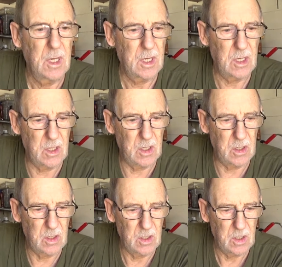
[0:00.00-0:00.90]

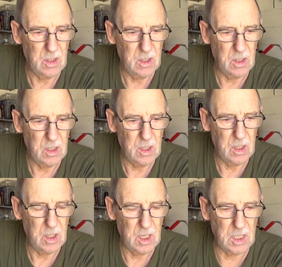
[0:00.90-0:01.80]
And
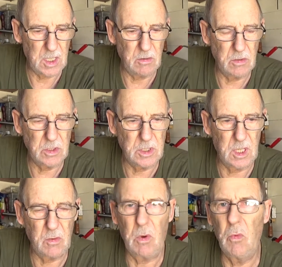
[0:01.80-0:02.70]
then there's
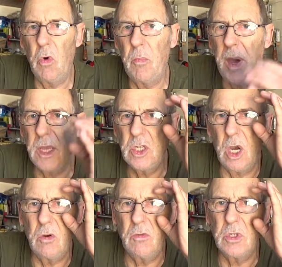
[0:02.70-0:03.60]
another one, wore a patch
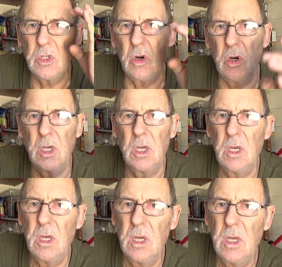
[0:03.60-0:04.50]
over his eye.
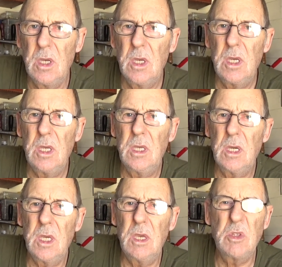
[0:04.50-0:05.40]

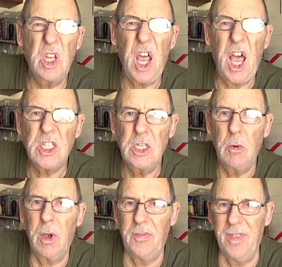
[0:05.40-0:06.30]
He was a nasty
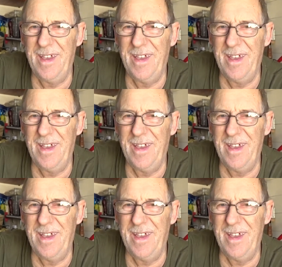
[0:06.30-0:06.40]
one.